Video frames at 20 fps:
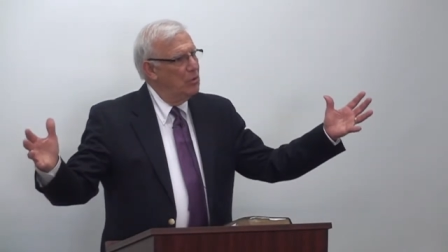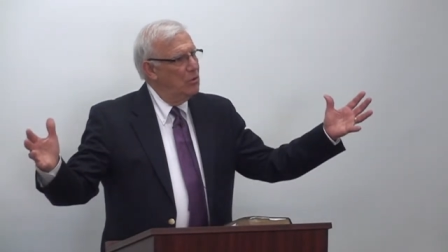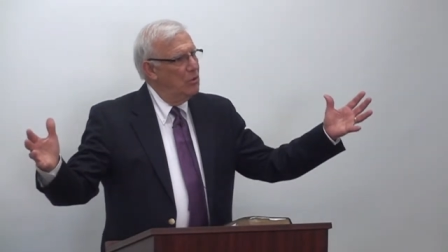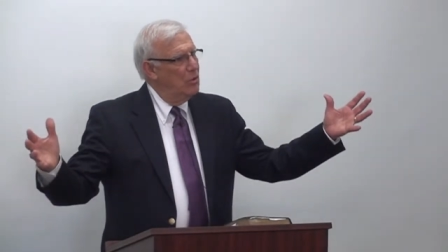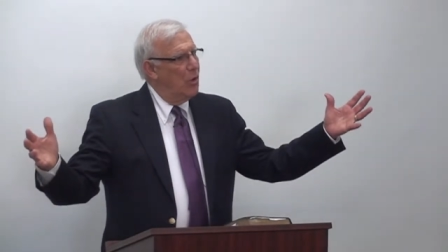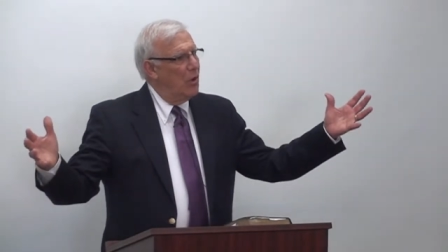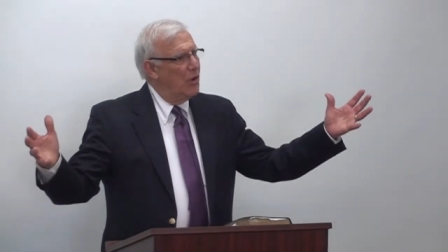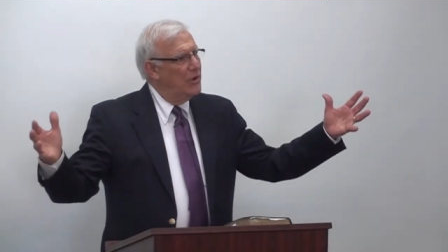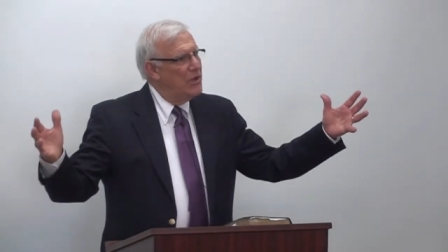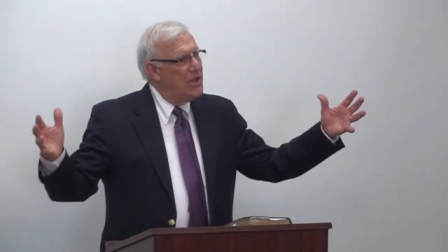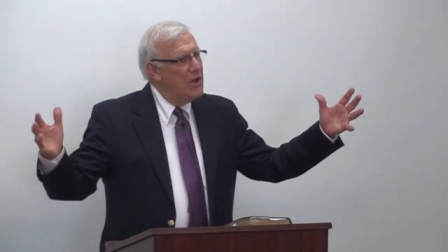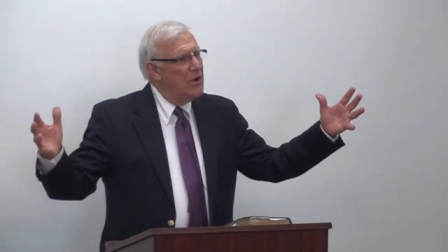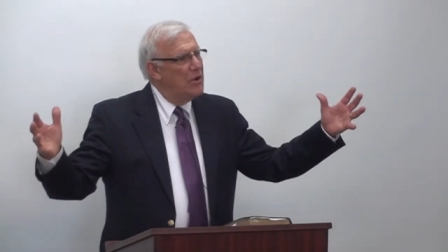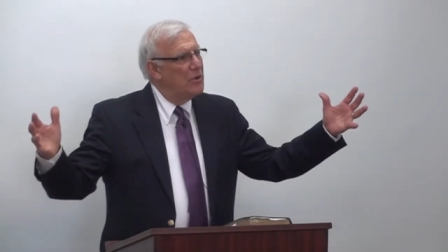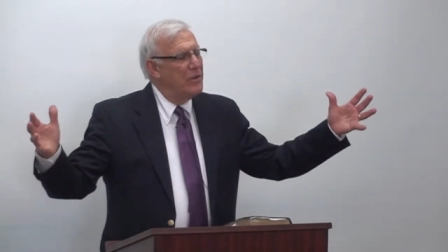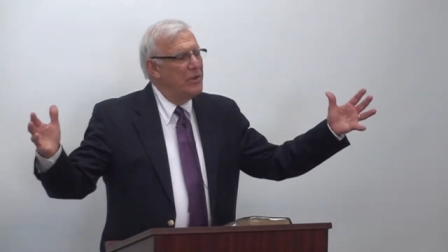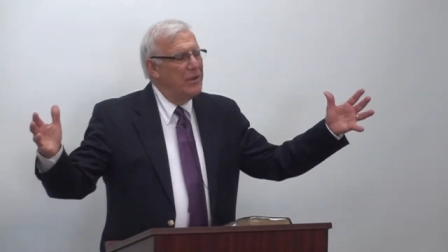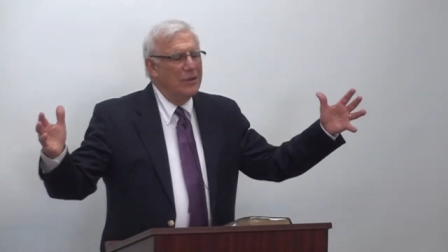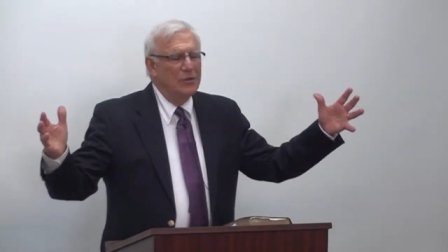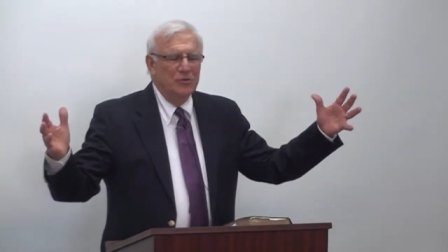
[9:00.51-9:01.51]
who are
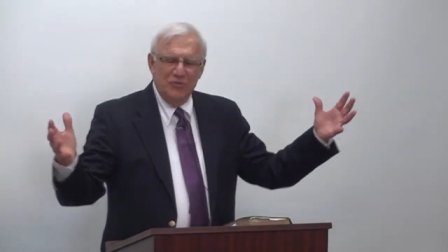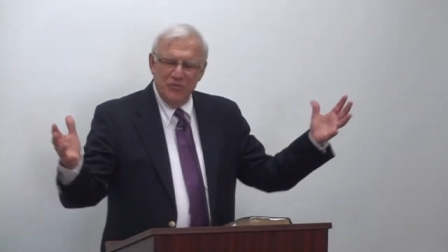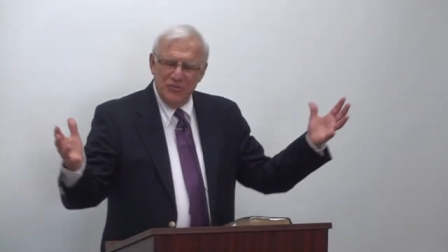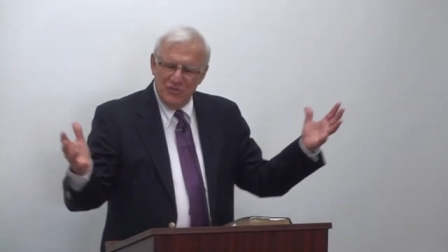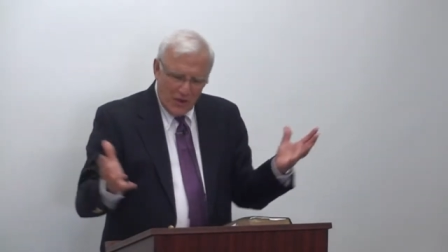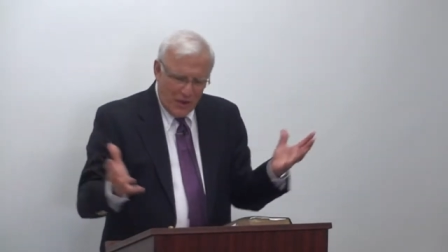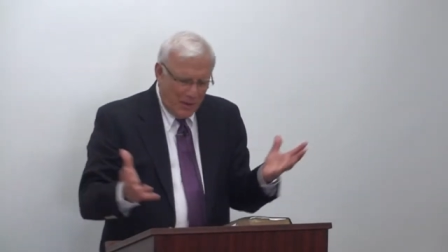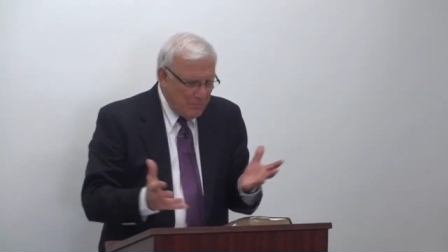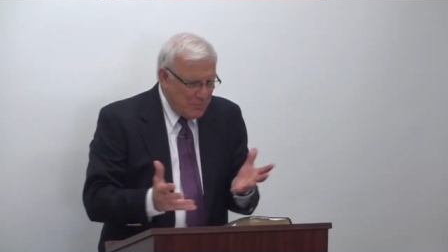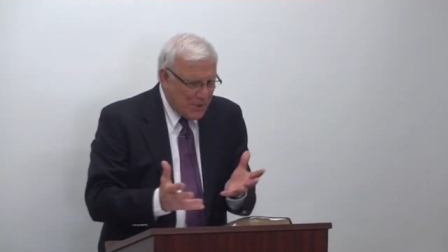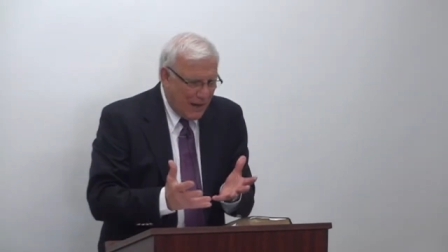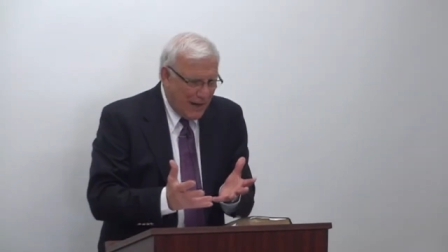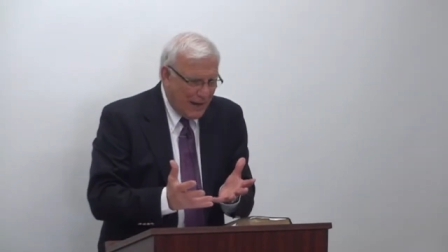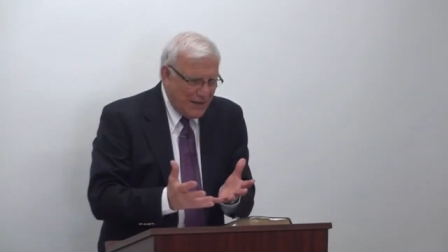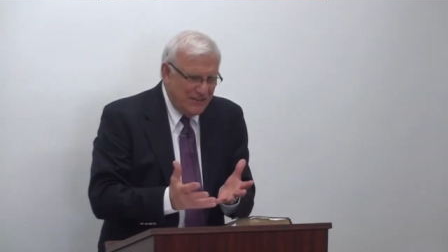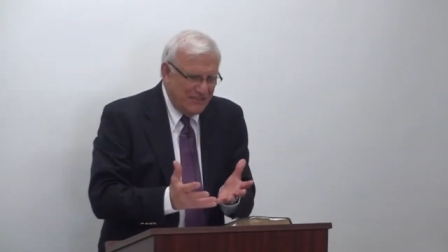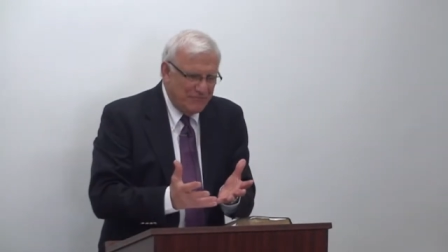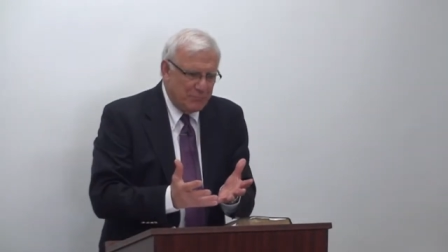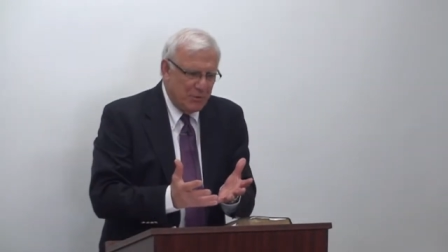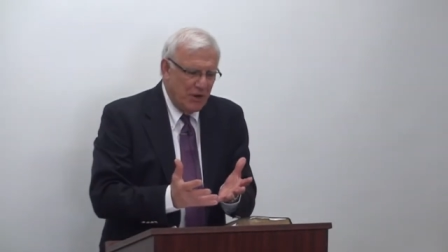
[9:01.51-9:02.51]
hearing some
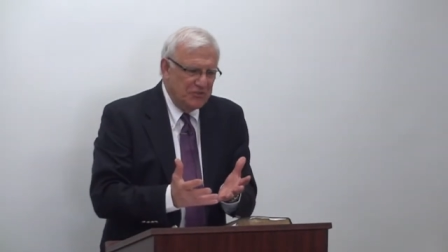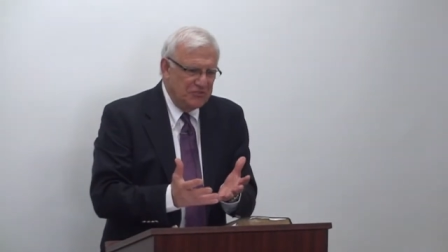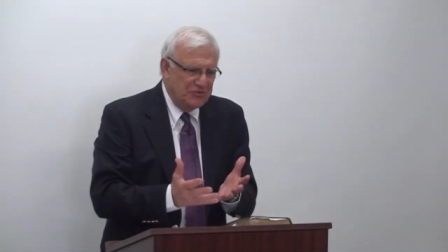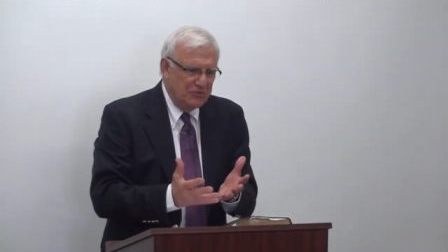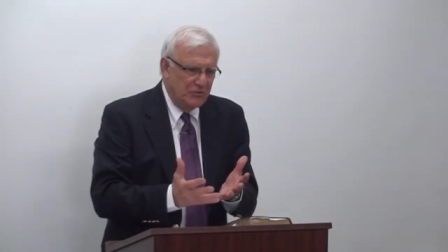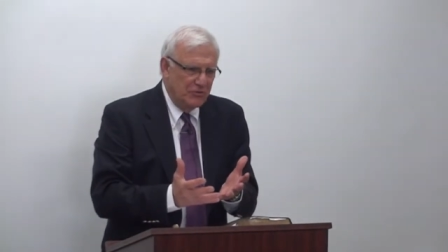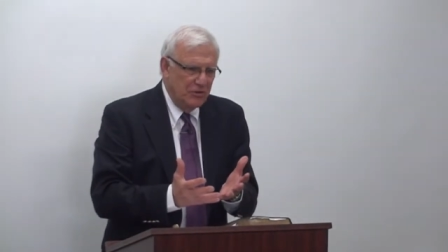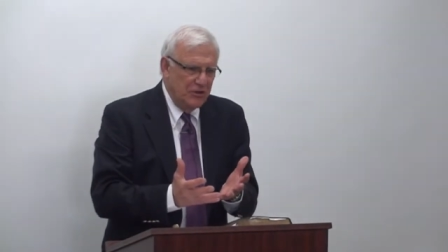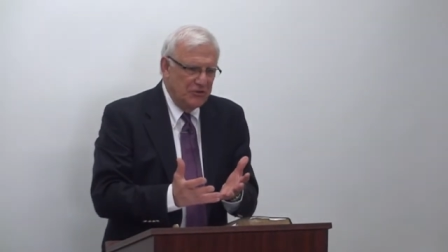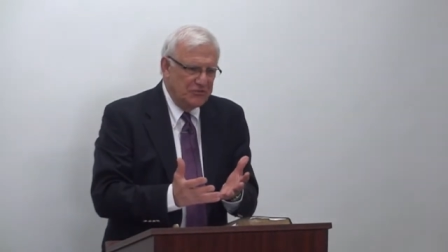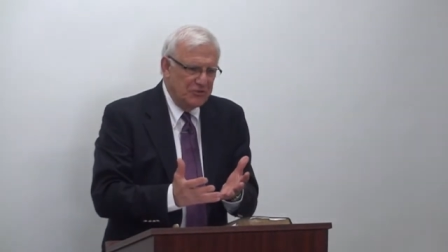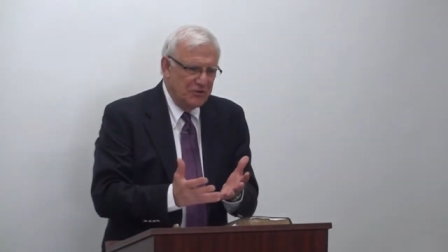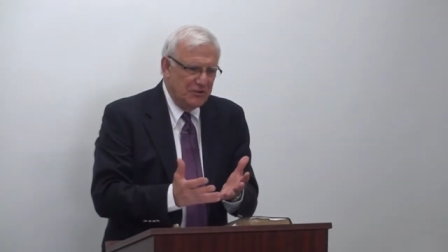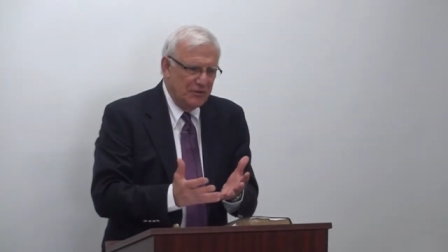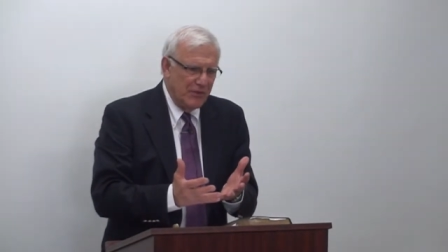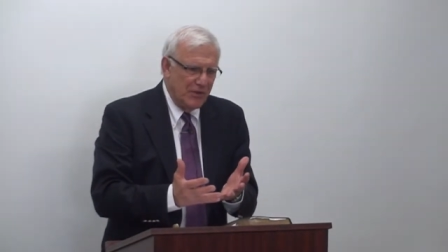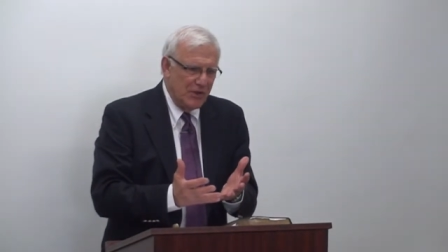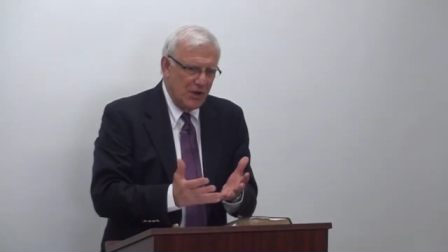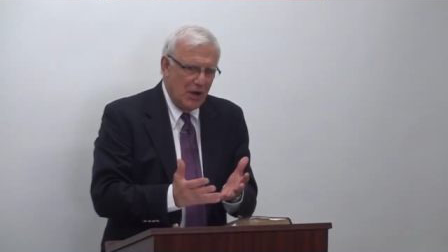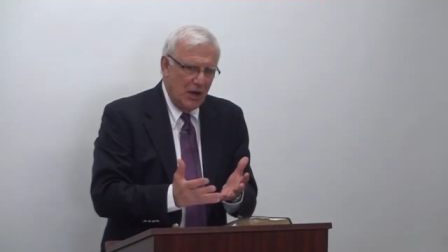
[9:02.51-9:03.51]
kind of presentation
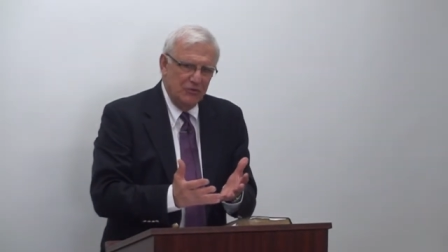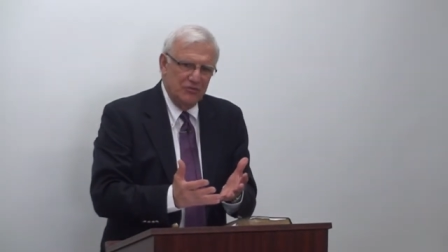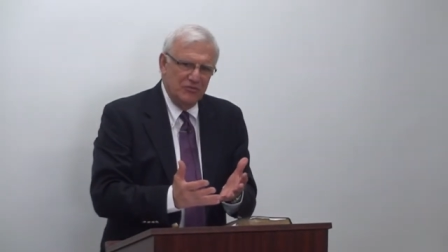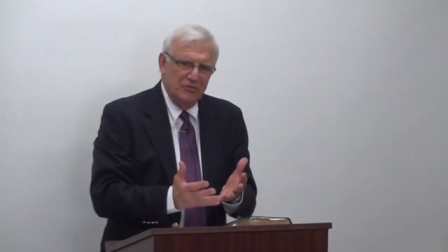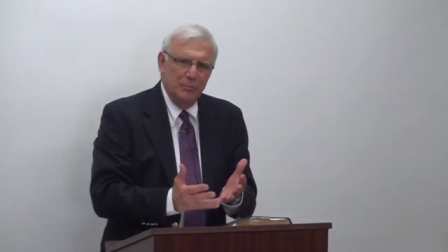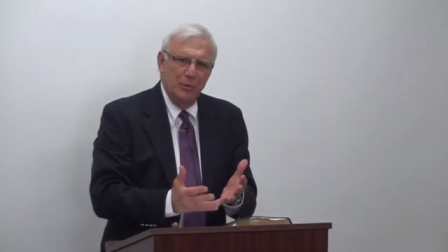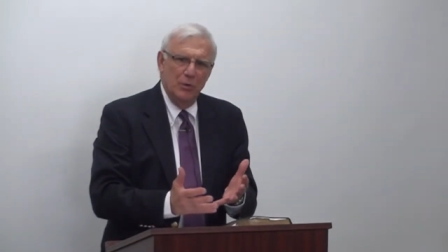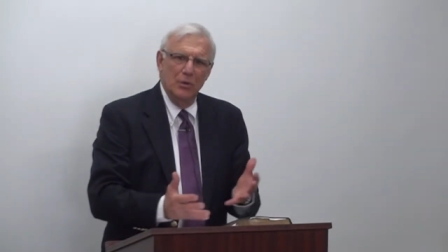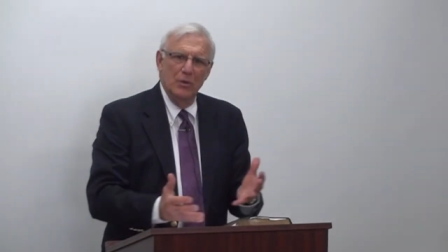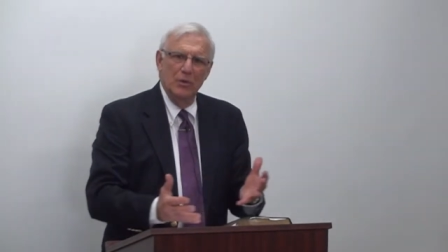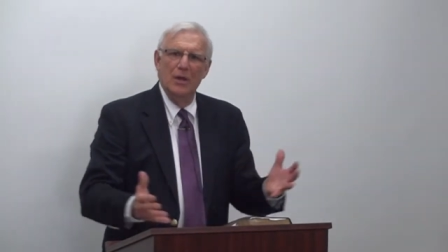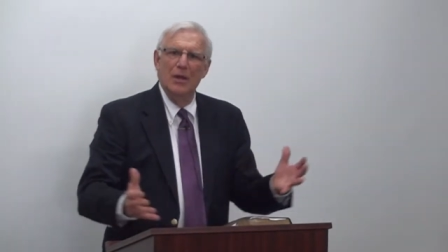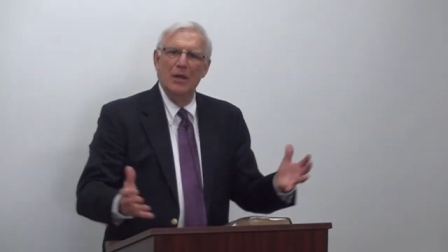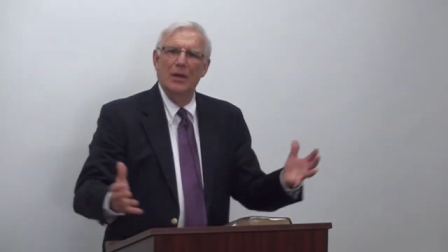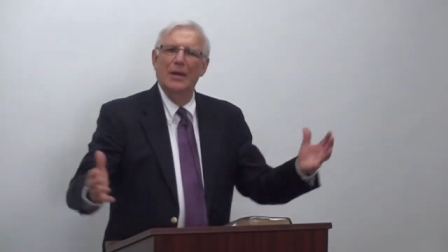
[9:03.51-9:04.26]
of the gospel